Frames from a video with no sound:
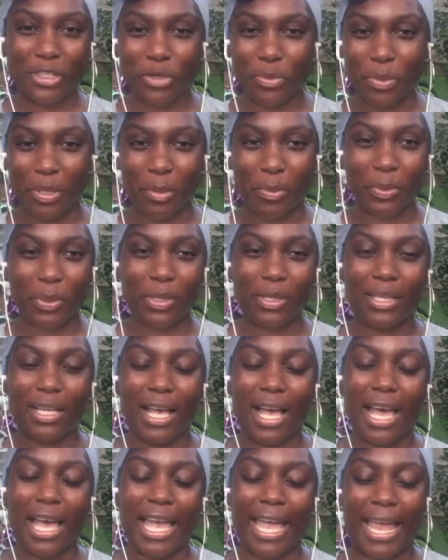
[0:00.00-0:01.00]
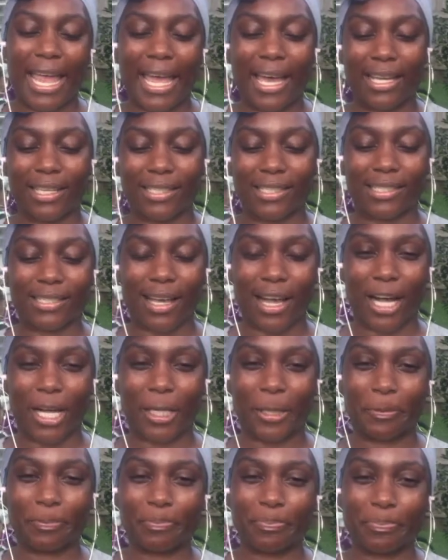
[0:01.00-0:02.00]
new people, and
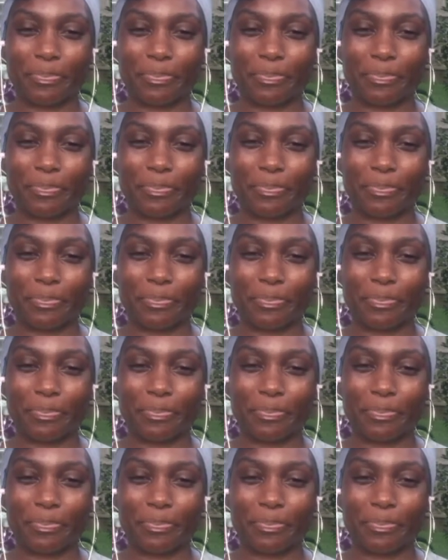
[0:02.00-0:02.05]
I